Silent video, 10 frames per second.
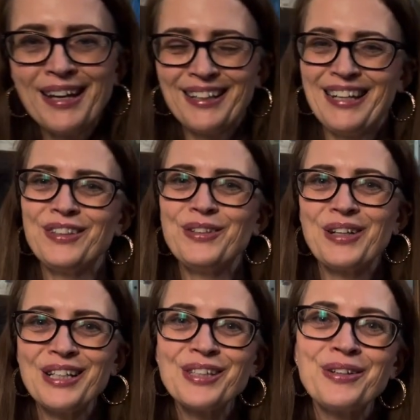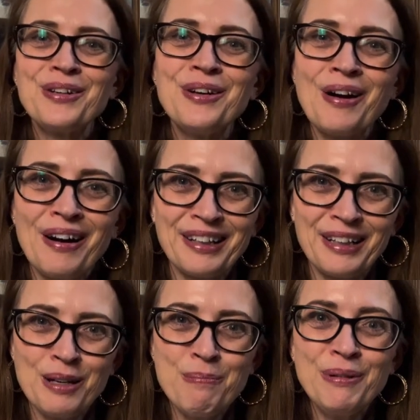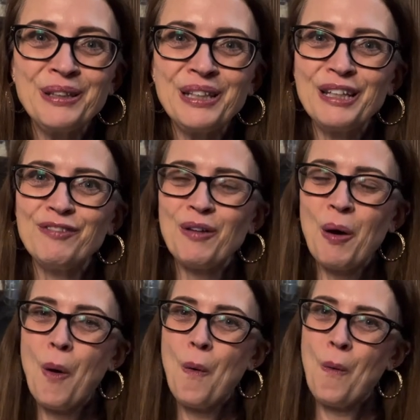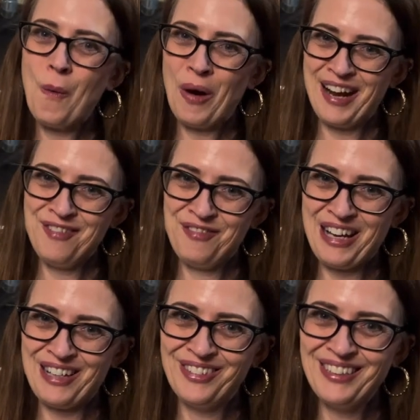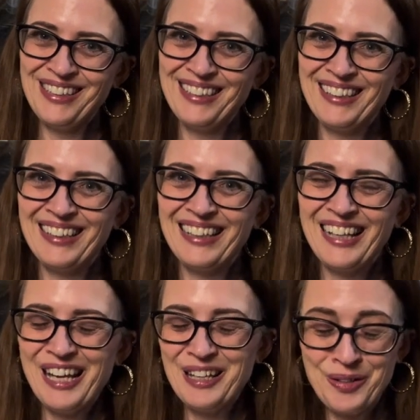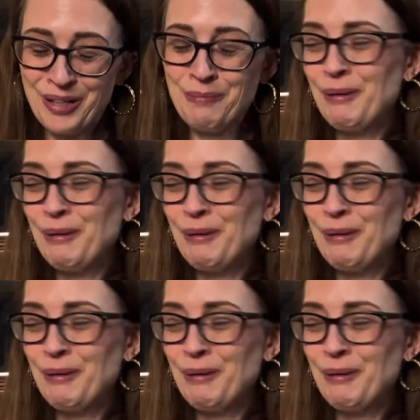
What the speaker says: Now, you guys are not going to believe what I found. You're going to be